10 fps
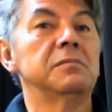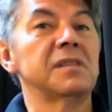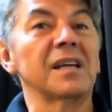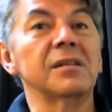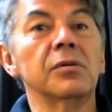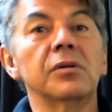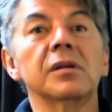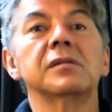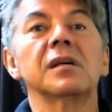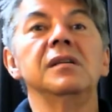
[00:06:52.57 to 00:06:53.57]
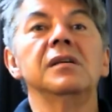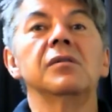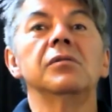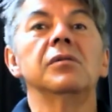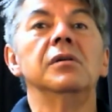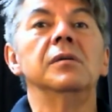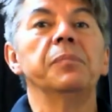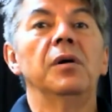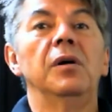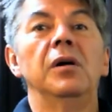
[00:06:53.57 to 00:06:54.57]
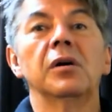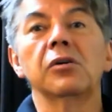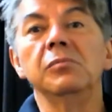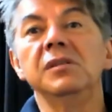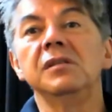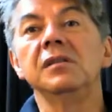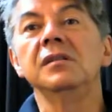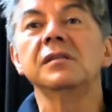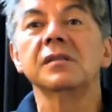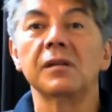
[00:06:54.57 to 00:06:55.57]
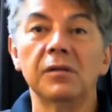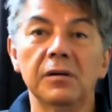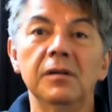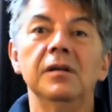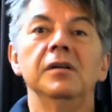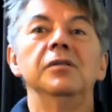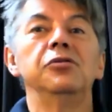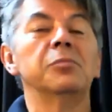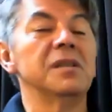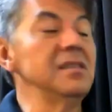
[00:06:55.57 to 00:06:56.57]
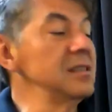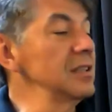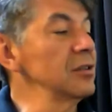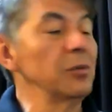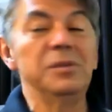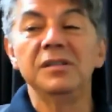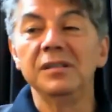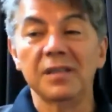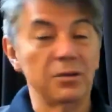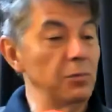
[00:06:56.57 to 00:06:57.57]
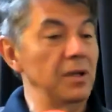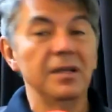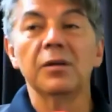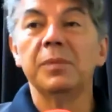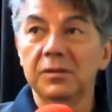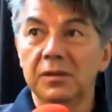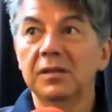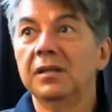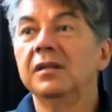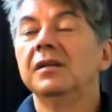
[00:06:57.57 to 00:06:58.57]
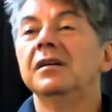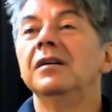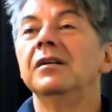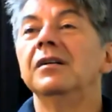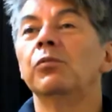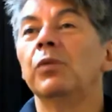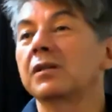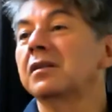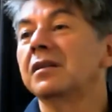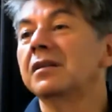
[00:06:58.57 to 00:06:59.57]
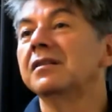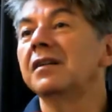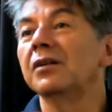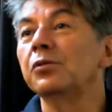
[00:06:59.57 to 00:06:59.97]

technical committees and humanistic committees that you will hear about what they are